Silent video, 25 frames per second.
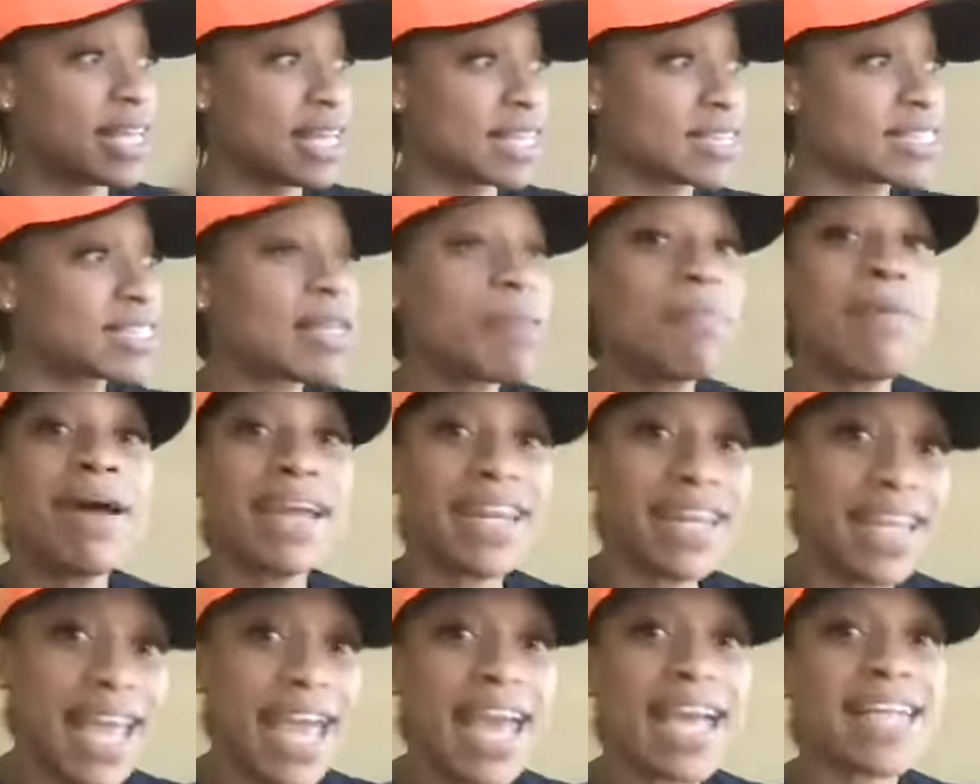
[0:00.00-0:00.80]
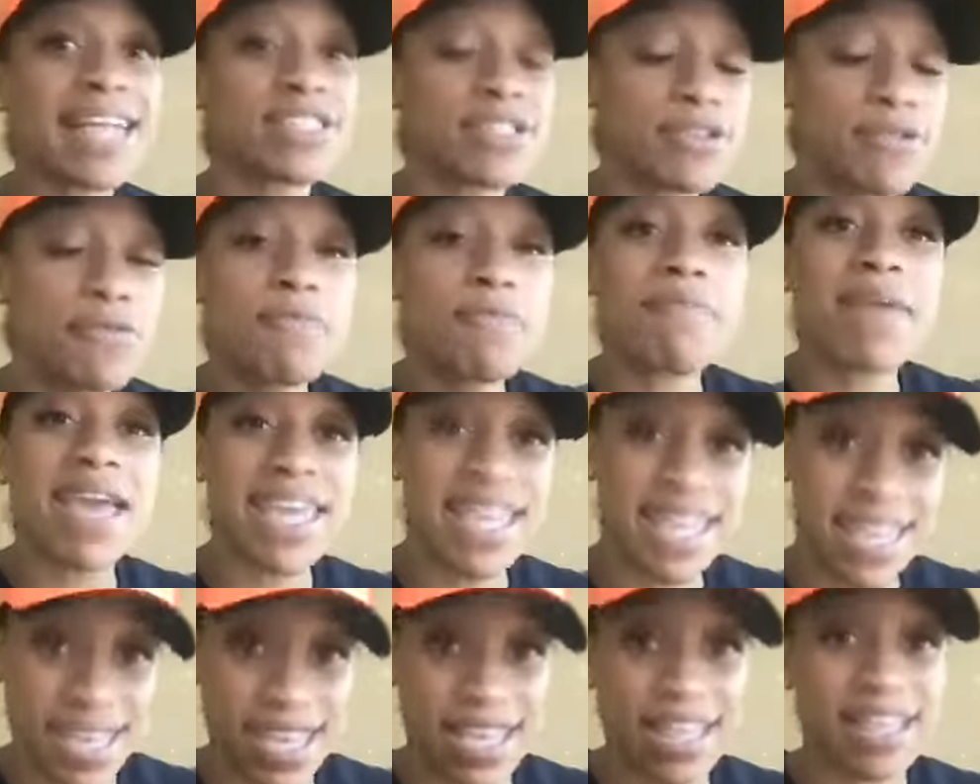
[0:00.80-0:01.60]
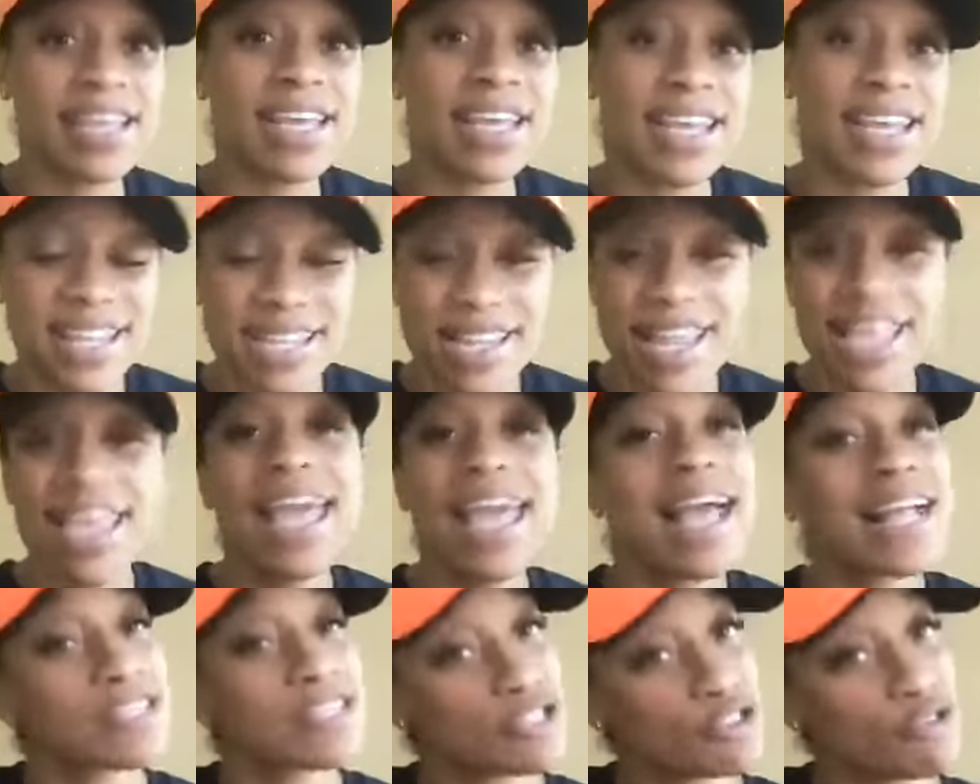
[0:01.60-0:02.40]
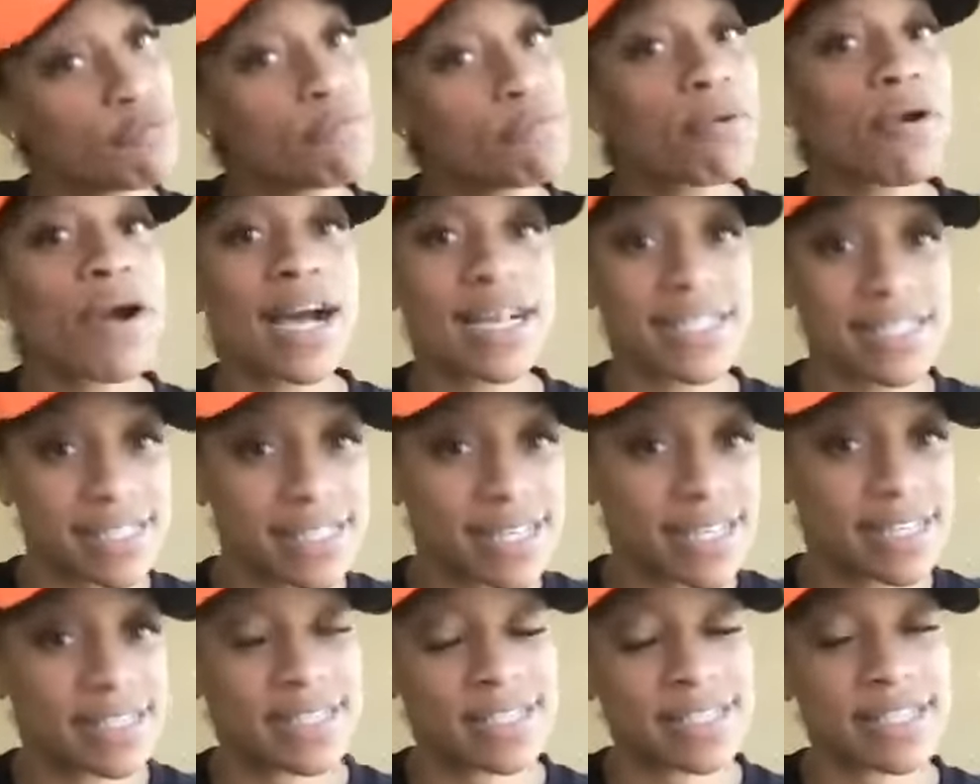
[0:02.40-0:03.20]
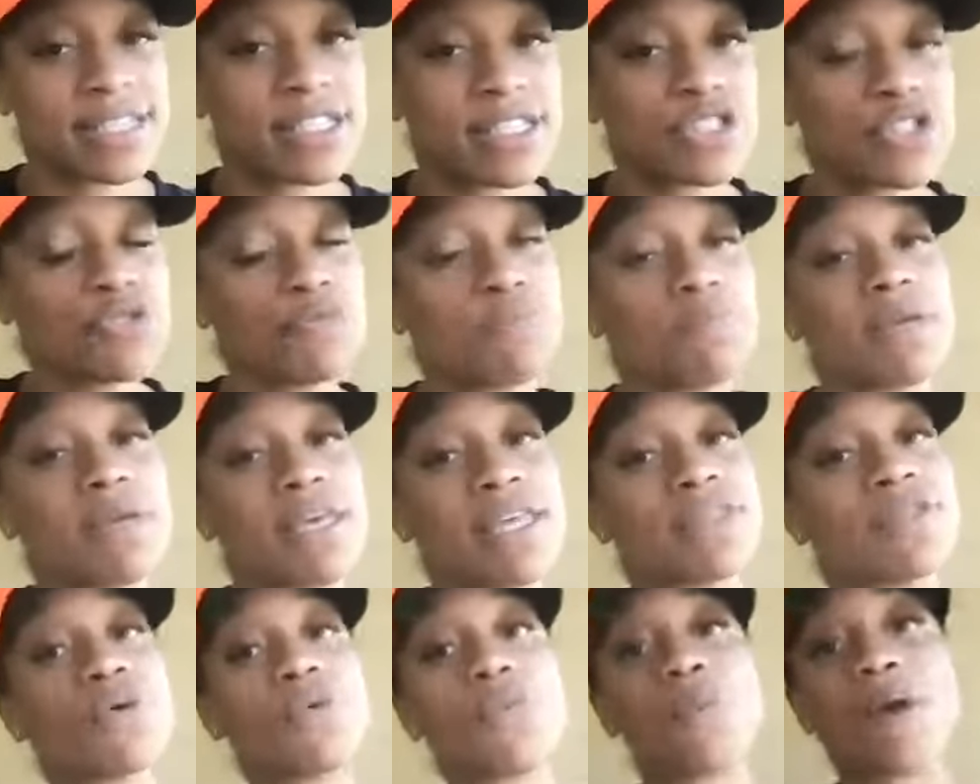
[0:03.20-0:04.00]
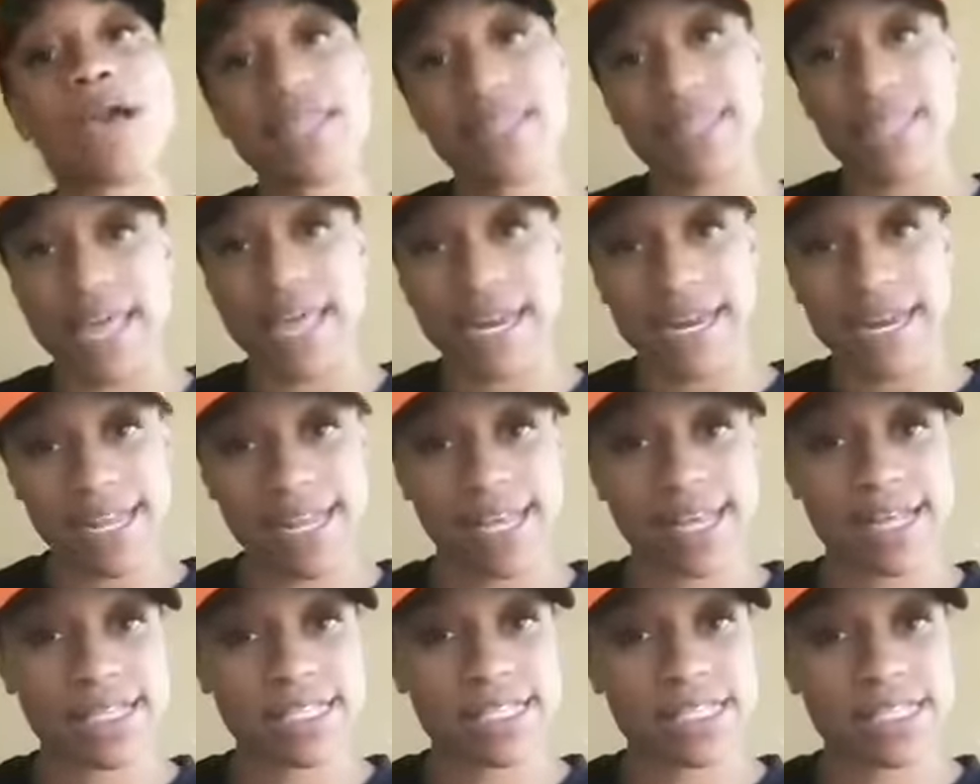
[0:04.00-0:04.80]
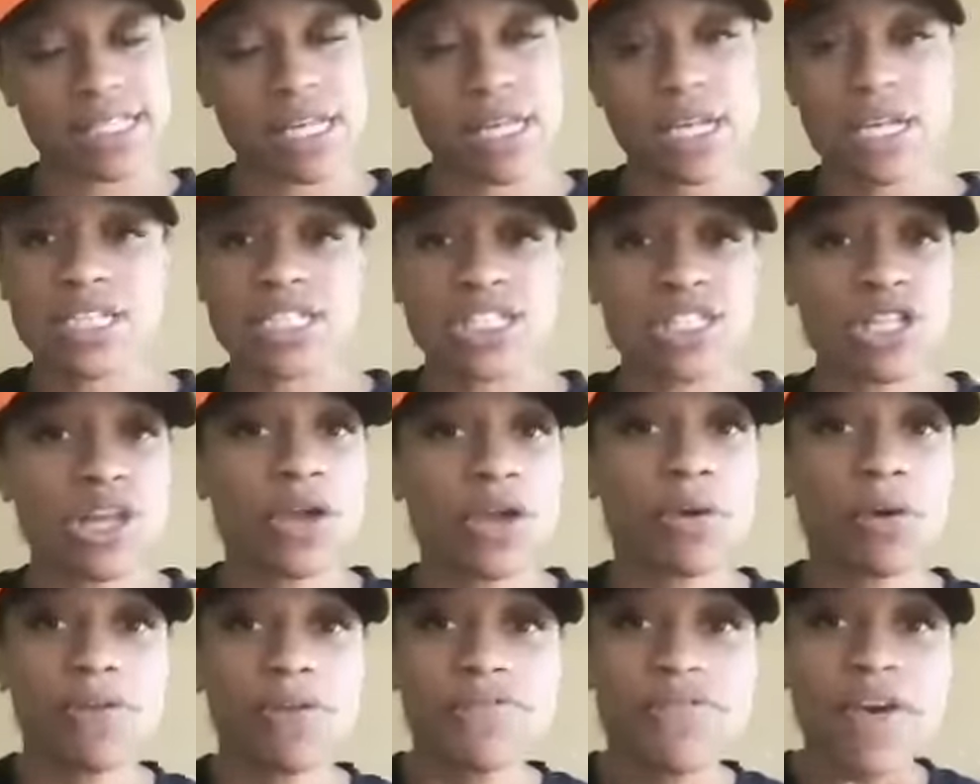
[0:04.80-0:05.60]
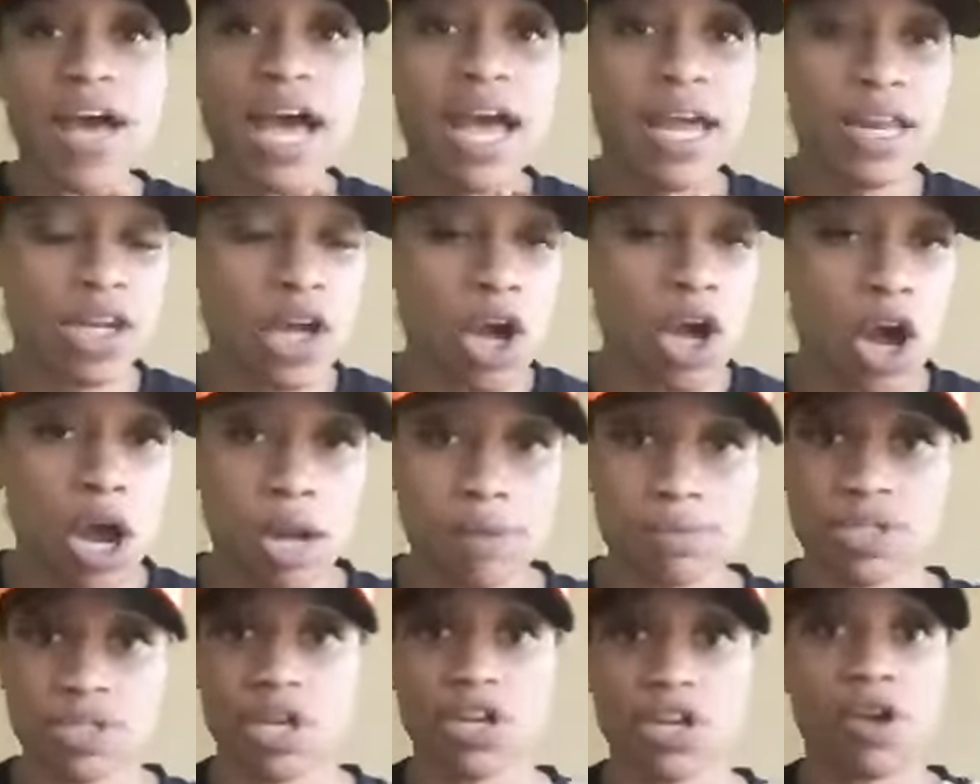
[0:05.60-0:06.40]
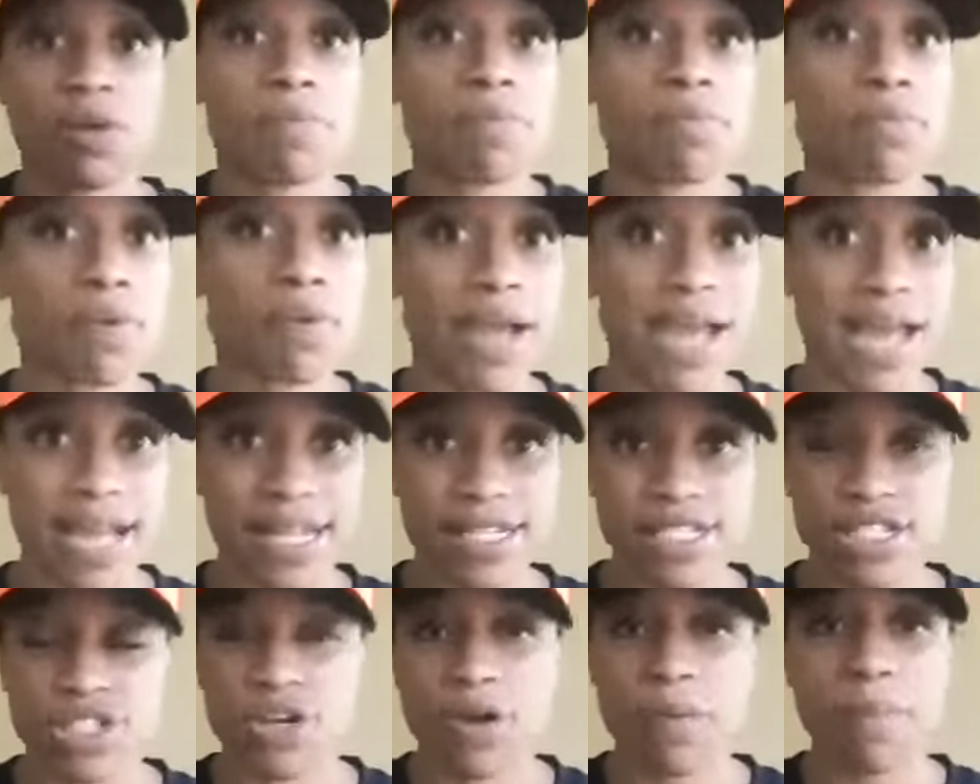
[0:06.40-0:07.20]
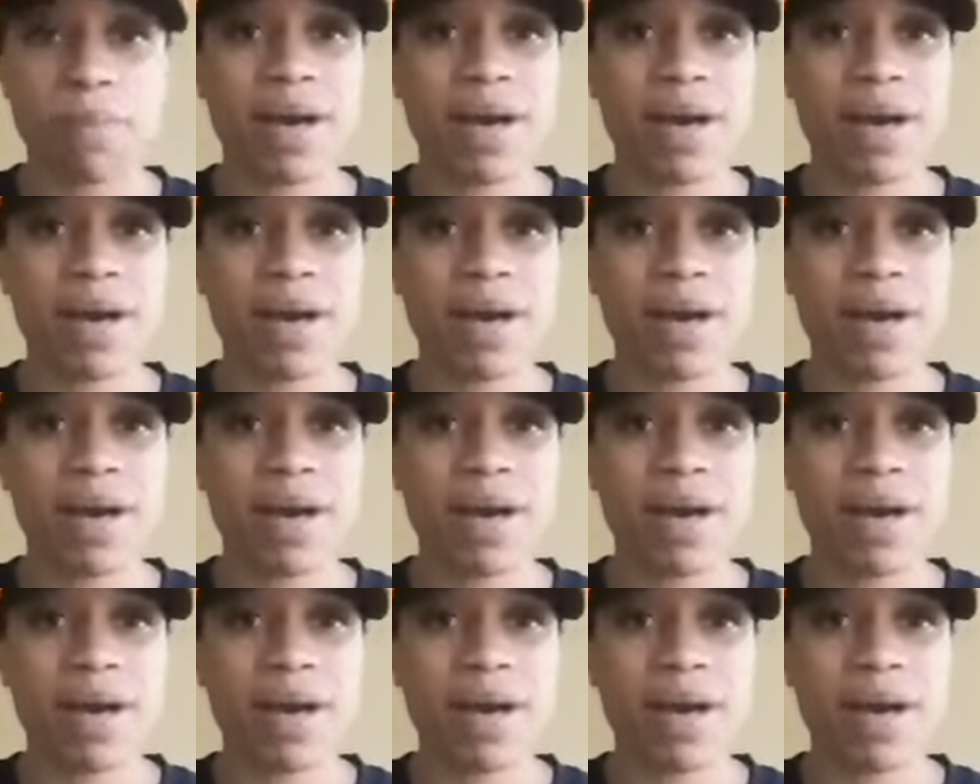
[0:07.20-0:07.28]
Somebody had to make it. They had to process it to be the way that it is. So your refined carbs are your breads, your